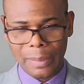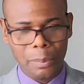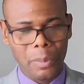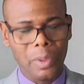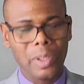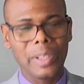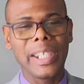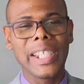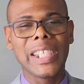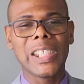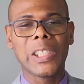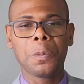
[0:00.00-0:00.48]

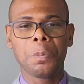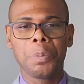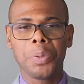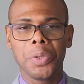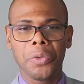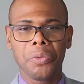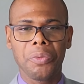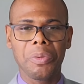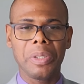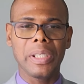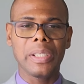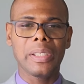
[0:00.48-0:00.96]
demonic
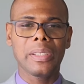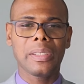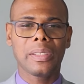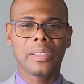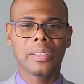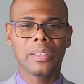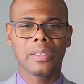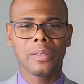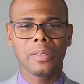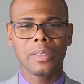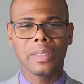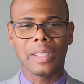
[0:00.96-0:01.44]

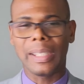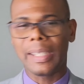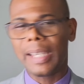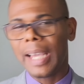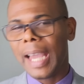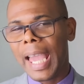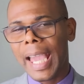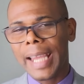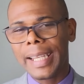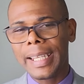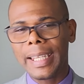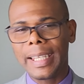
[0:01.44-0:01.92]
spirits
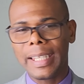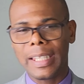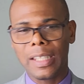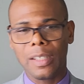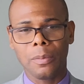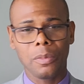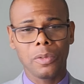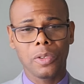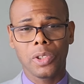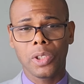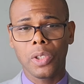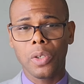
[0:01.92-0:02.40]
guiding
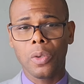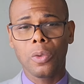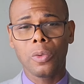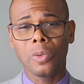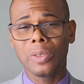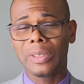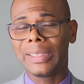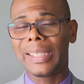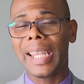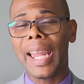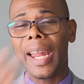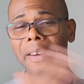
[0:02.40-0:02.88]
him,
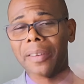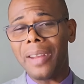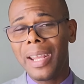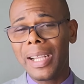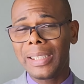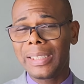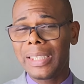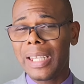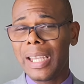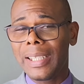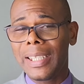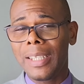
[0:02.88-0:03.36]
so
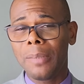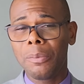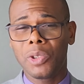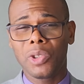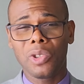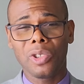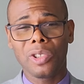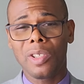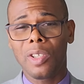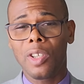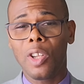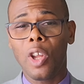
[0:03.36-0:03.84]
directed him
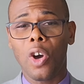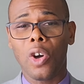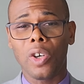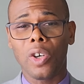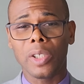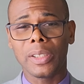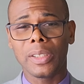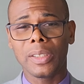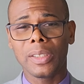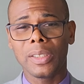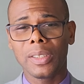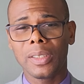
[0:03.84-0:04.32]
to the
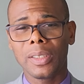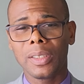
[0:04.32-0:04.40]
Lord.